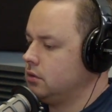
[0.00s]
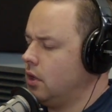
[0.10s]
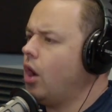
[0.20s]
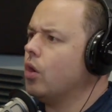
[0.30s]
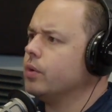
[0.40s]

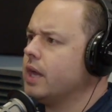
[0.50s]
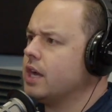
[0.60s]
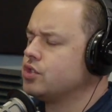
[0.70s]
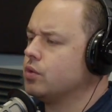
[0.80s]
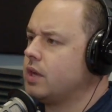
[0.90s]
Oh,
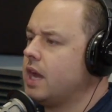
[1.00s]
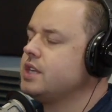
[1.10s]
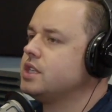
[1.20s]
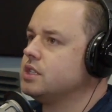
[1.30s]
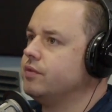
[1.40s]
yeah. So
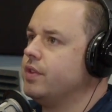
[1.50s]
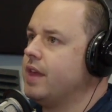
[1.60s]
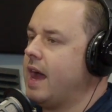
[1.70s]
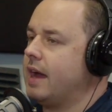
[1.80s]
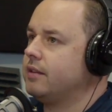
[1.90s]
cases of
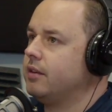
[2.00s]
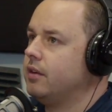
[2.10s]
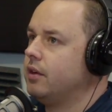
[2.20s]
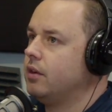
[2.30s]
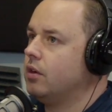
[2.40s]
that
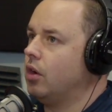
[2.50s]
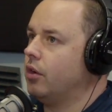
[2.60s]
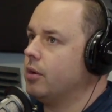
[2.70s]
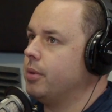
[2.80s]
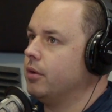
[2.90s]

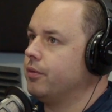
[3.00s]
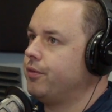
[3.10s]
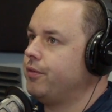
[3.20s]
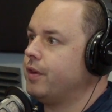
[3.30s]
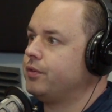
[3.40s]
are about
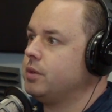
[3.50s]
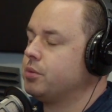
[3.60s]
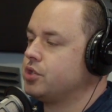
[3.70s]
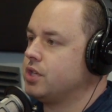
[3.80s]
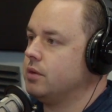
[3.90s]

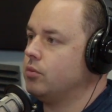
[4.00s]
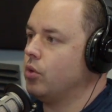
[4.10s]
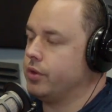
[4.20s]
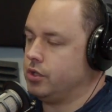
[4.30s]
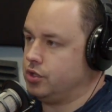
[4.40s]
50%
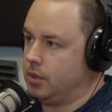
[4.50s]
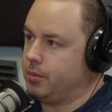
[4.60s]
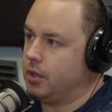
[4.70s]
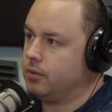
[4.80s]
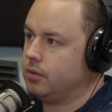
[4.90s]
more than
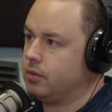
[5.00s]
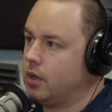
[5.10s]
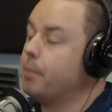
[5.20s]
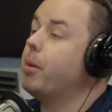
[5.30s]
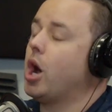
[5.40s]
jumbo.
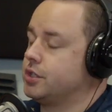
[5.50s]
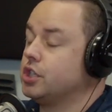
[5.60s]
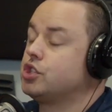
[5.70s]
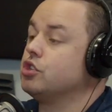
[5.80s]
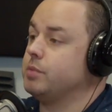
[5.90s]
A box.
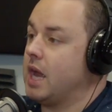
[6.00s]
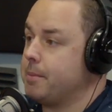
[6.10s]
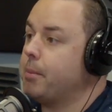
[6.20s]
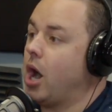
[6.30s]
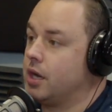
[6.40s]

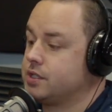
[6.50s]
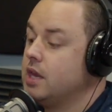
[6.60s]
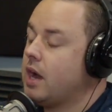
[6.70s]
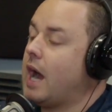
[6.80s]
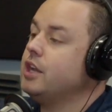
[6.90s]

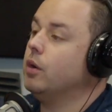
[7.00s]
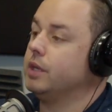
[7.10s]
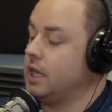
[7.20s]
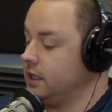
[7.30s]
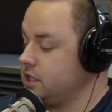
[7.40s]
I know
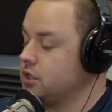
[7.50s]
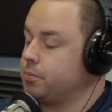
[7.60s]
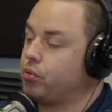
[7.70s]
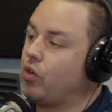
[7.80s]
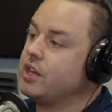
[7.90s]
at least the
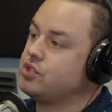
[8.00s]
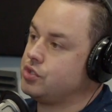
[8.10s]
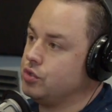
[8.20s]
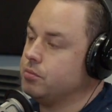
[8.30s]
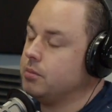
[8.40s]
price
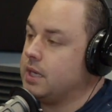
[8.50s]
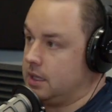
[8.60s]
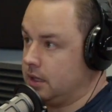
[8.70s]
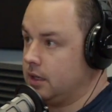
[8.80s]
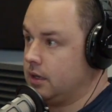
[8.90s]
to me.